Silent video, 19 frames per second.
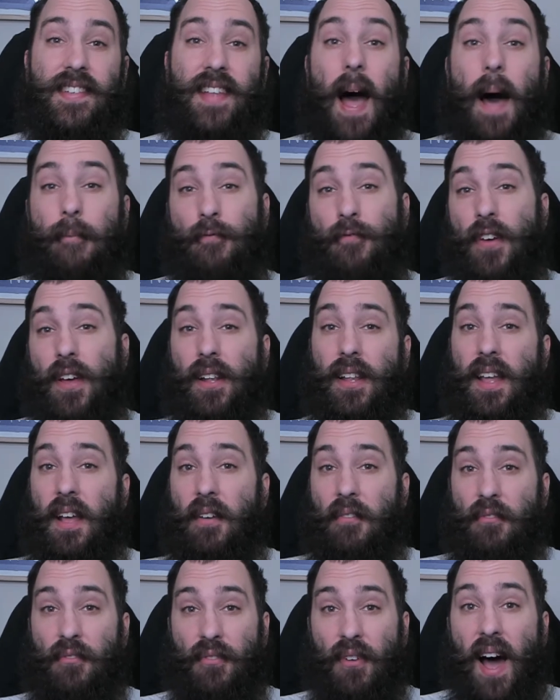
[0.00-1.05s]
and stop
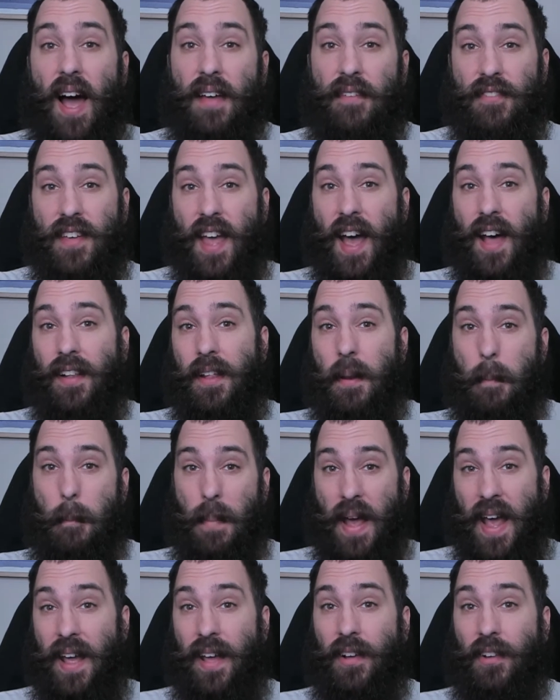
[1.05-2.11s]
filling 5-gallon
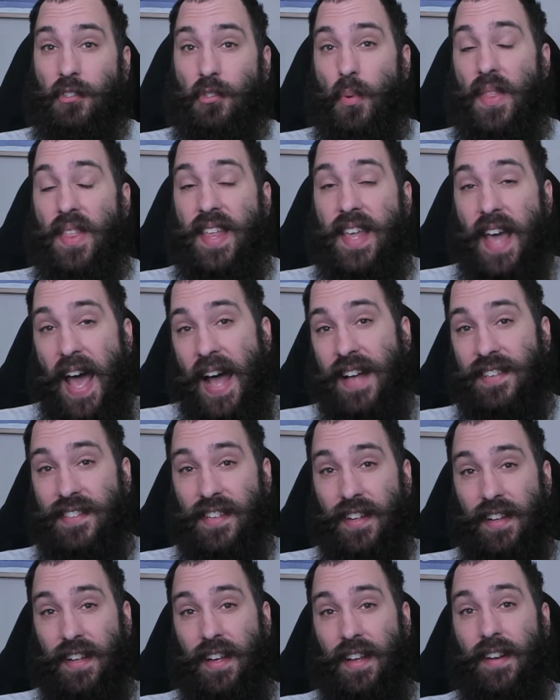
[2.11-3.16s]
pails with
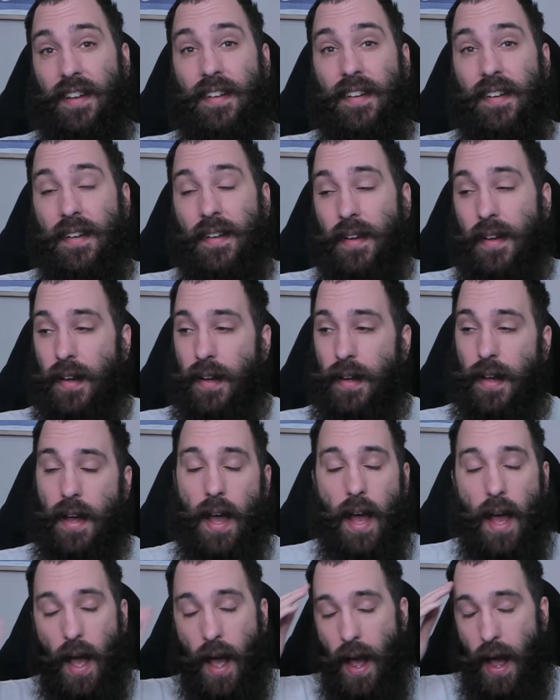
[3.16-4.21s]
gasoline.
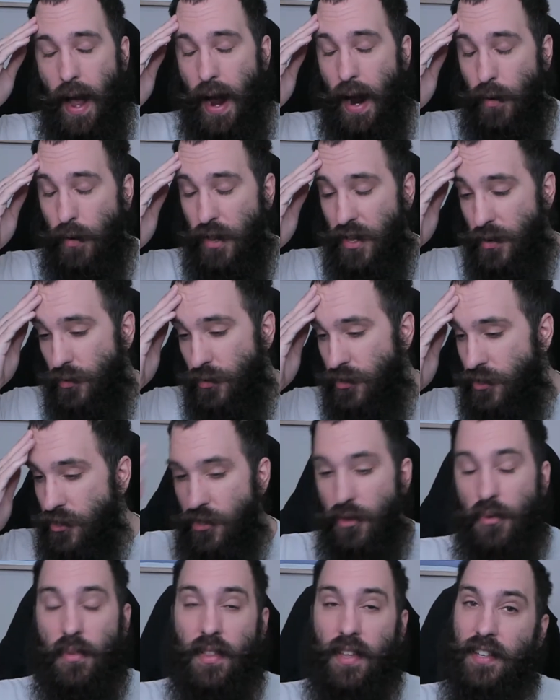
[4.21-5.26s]
How do you
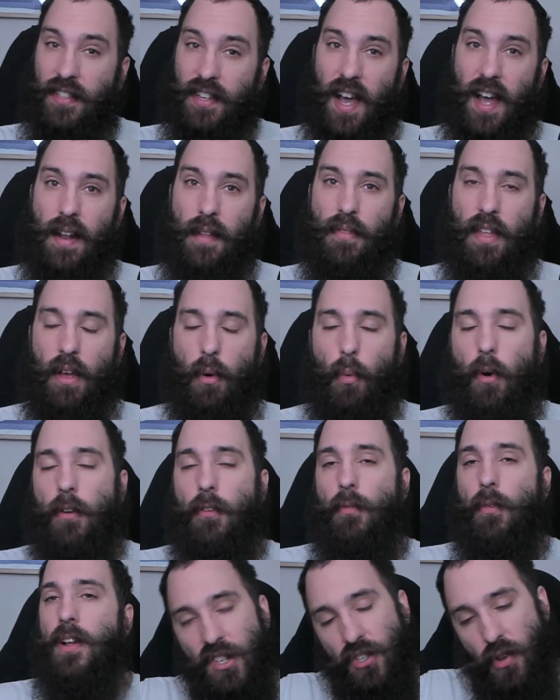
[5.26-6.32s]
do this kind of thing?
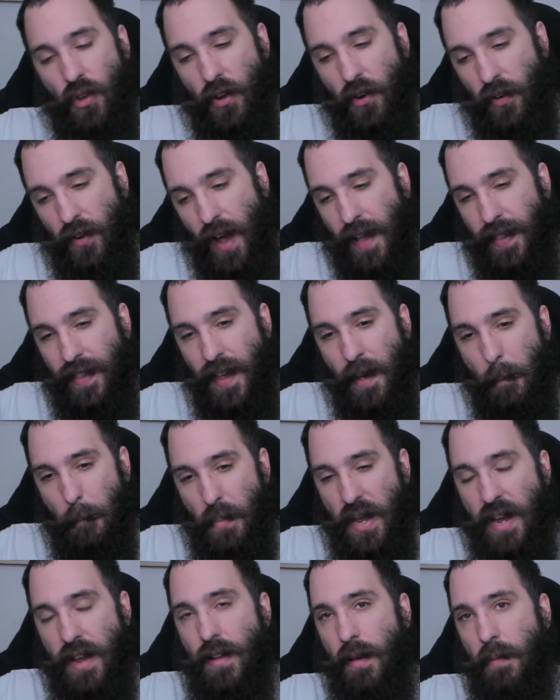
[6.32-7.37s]
What runs through your goddamn
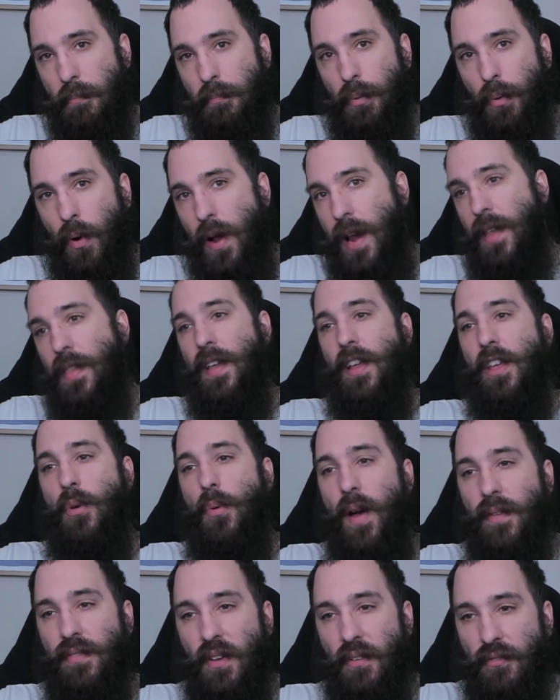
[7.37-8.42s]
peanut brain that
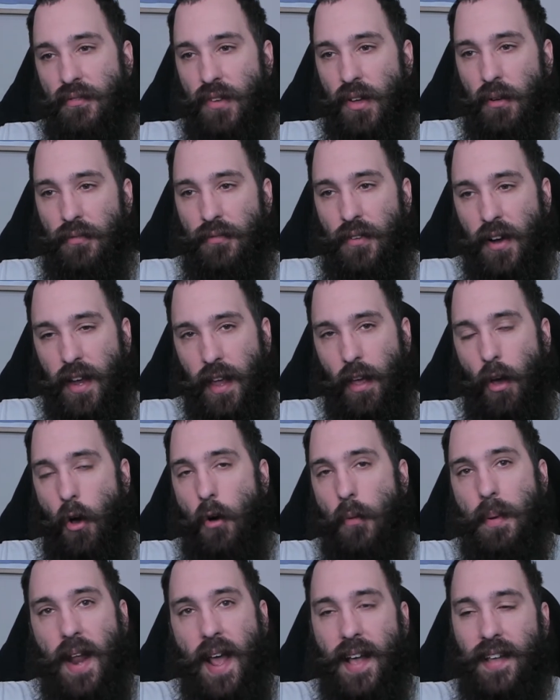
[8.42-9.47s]
you have to fill fucking
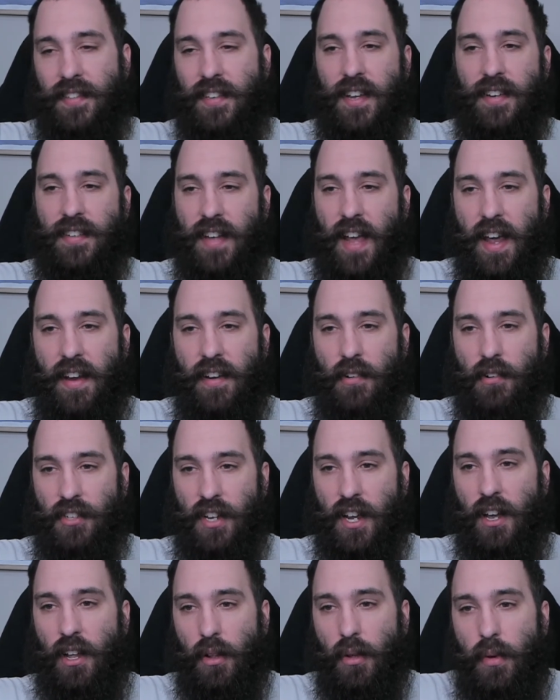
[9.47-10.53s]
open-ass
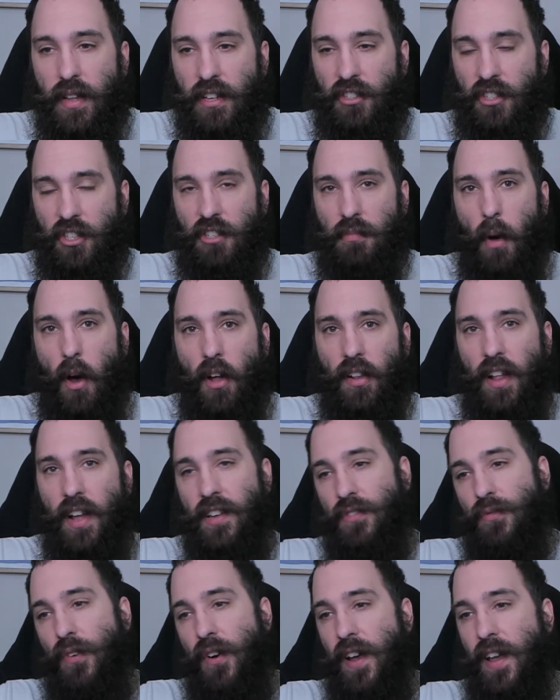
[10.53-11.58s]
containers, including
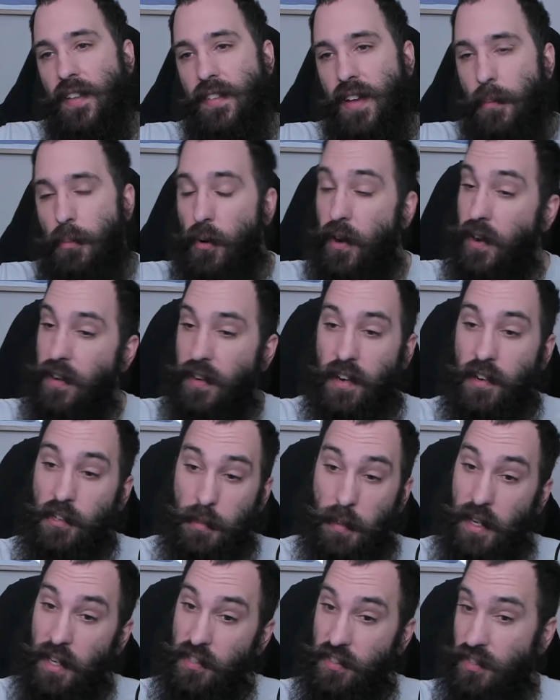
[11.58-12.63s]
small-ass fucking Tupperware
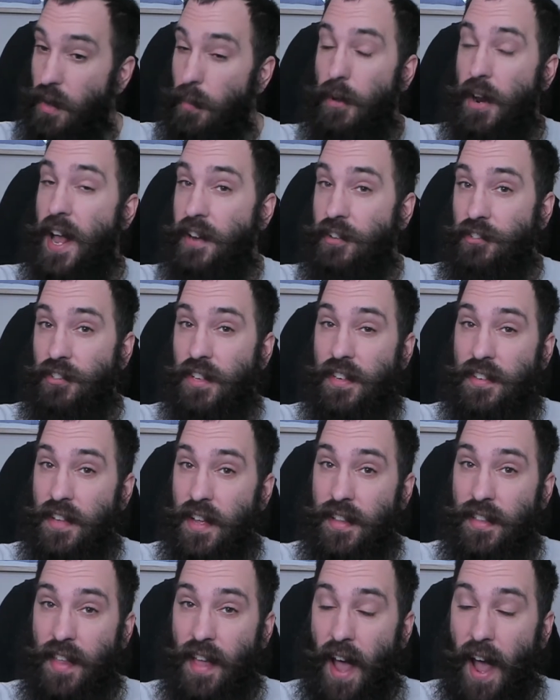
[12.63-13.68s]
containers, because someone actually
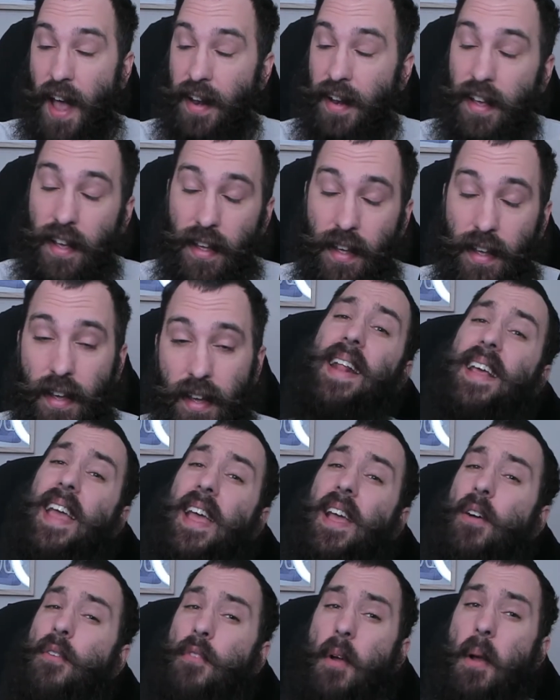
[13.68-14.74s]
did that, and you're
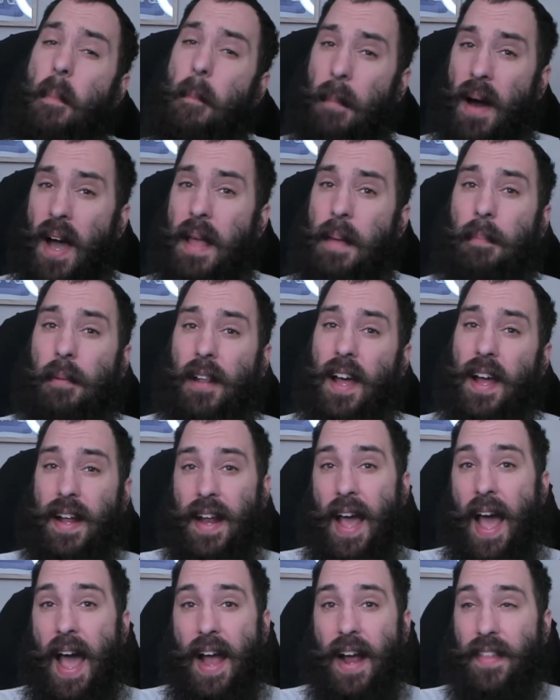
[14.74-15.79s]
panicking over a
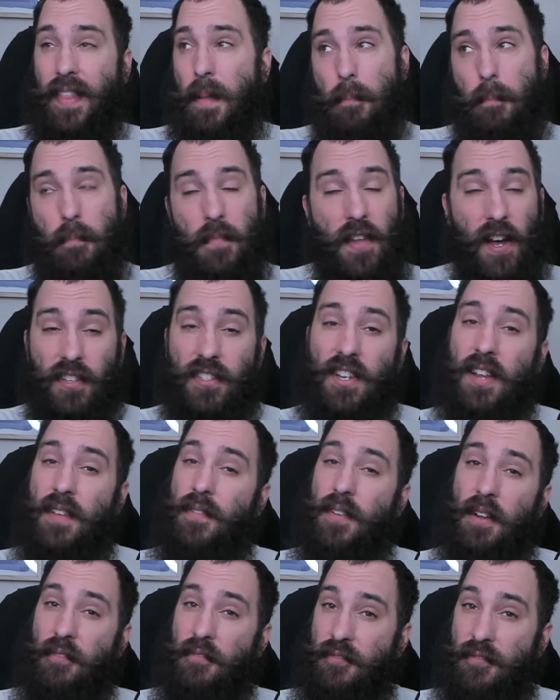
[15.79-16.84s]
pipeline hack that doesn't
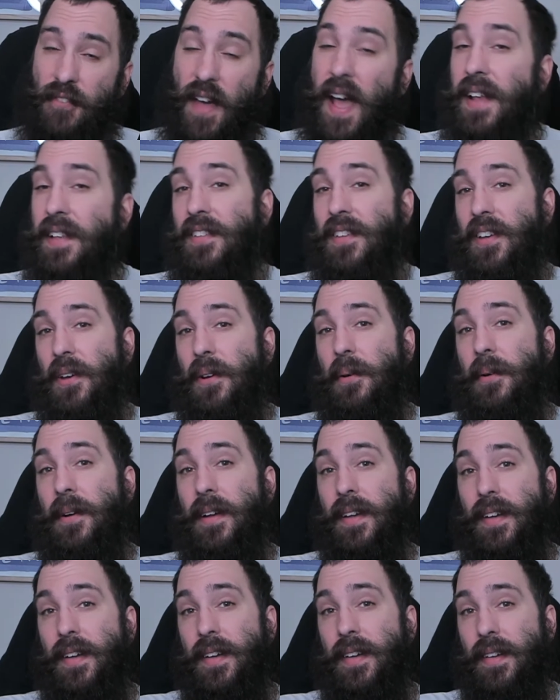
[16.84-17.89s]
even affect you?
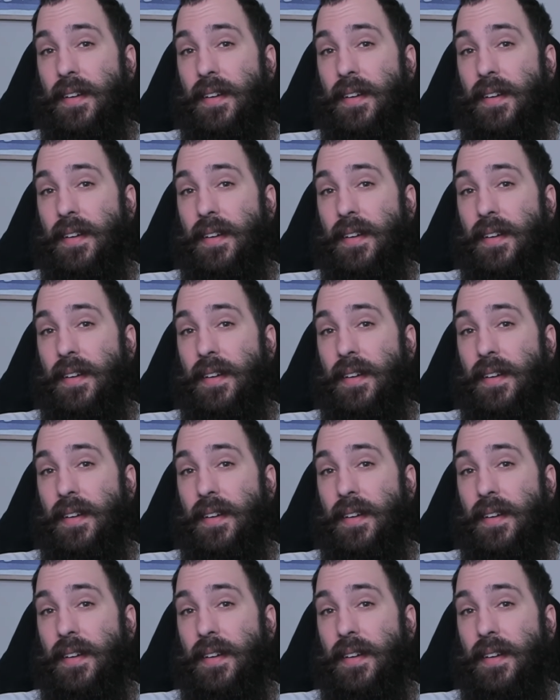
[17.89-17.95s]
